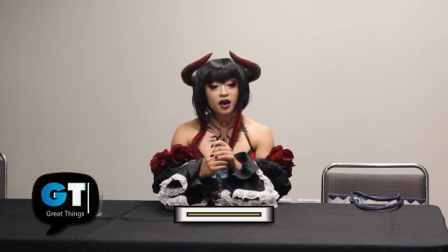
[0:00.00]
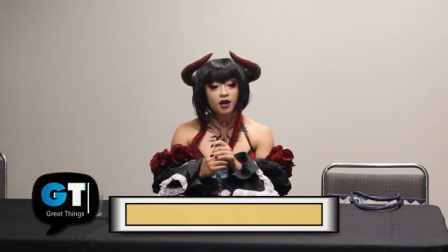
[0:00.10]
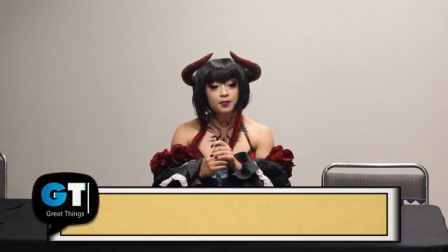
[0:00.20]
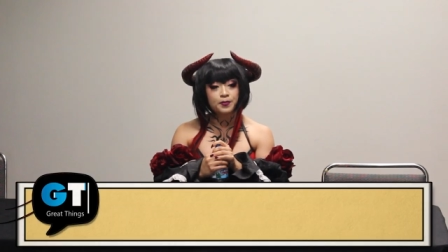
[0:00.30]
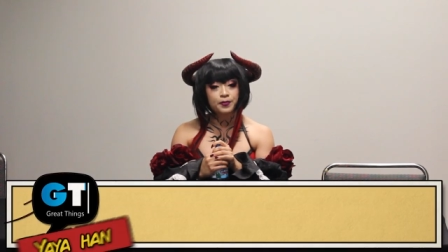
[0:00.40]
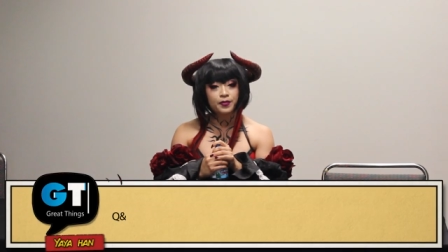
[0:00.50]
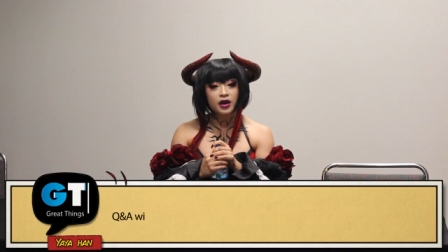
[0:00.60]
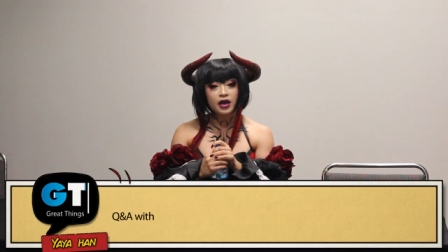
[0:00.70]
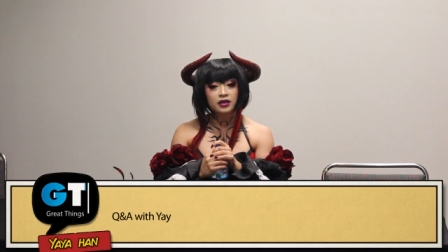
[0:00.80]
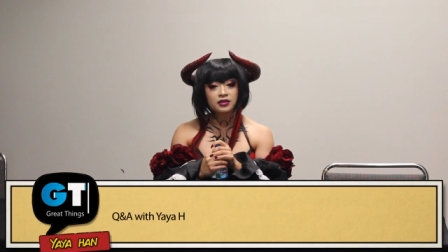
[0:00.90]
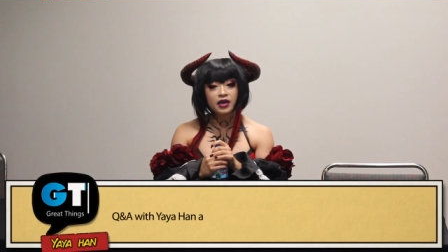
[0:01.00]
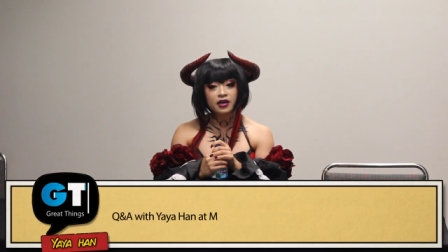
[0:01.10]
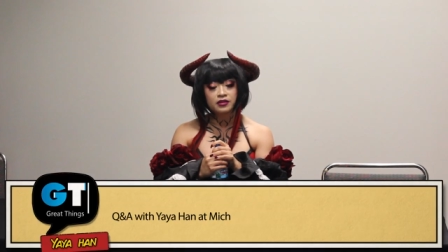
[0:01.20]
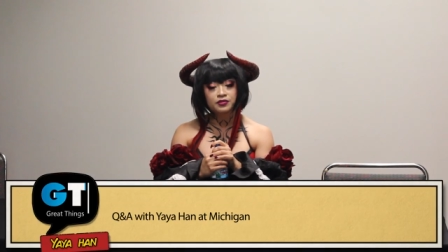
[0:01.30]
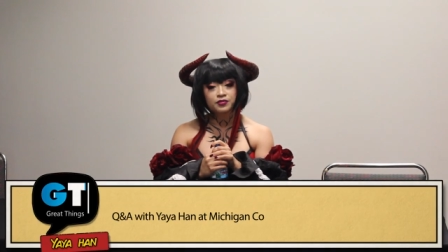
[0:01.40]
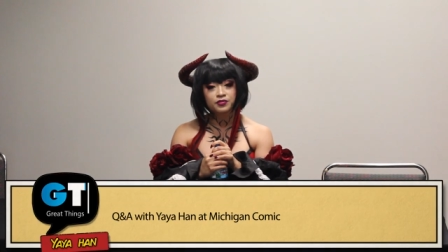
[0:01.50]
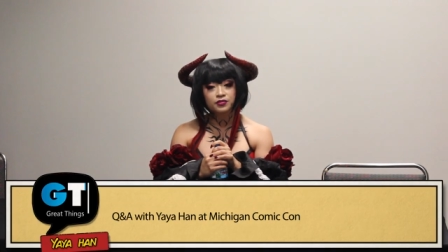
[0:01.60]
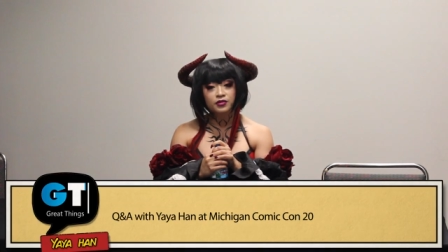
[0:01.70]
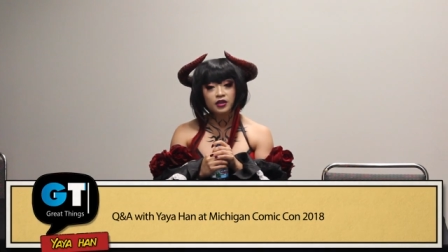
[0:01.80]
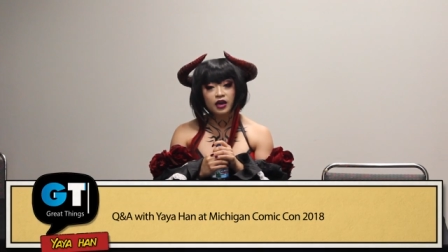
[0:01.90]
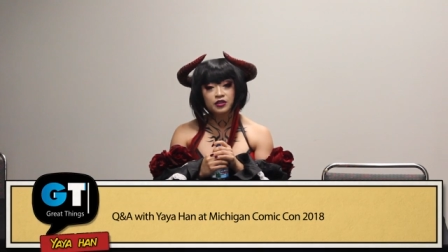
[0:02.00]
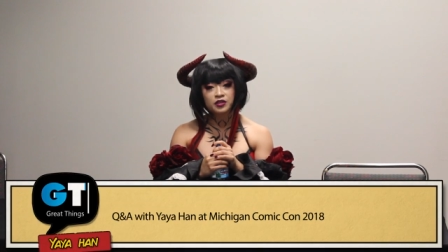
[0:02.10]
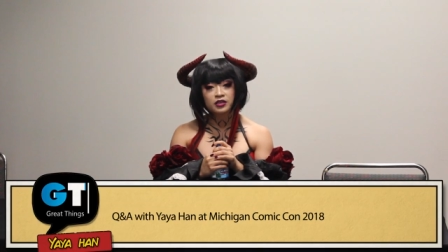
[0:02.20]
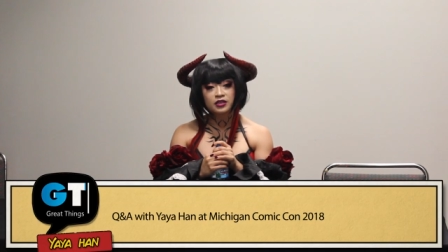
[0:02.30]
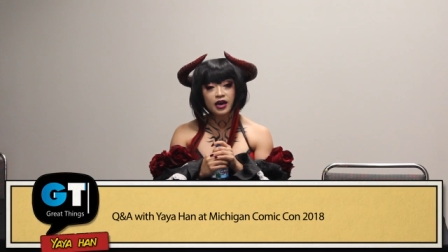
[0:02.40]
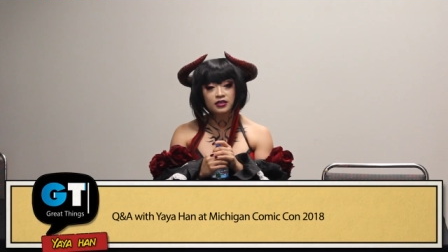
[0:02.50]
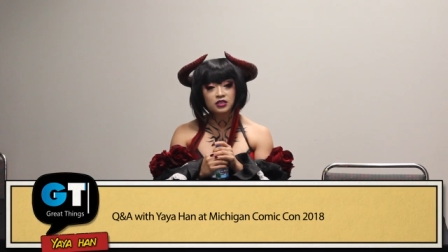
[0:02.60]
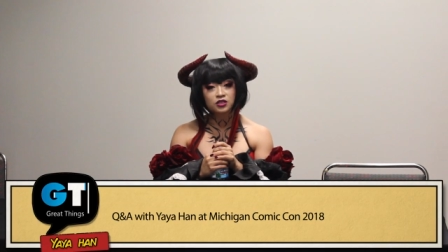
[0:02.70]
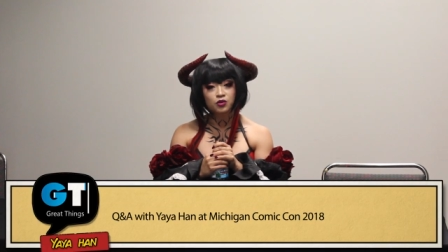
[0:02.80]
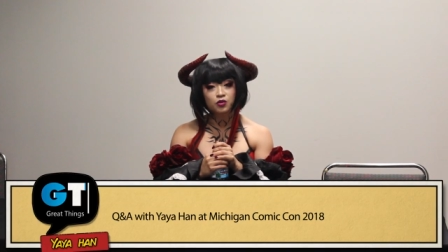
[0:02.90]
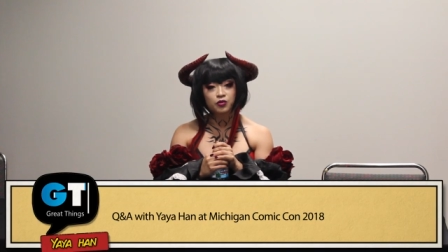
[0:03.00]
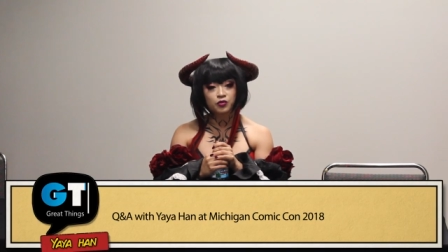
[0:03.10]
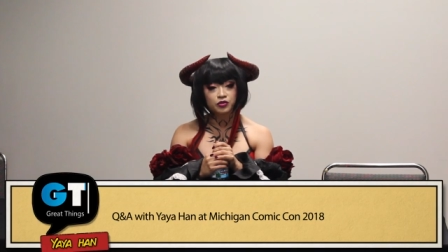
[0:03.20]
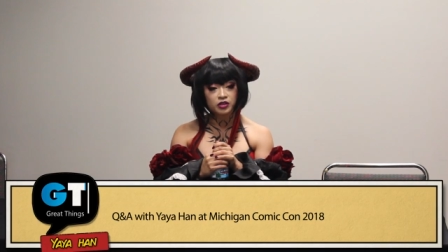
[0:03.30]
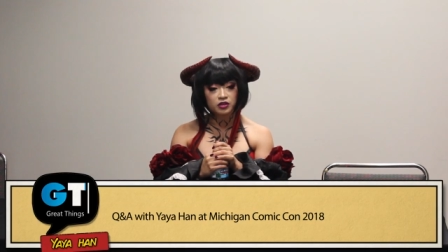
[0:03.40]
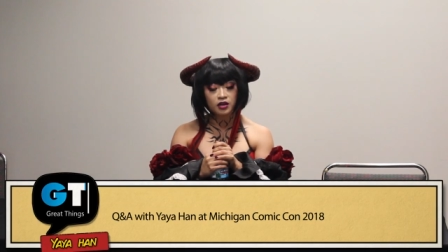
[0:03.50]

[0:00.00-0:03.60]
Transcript: Um, and then I think that the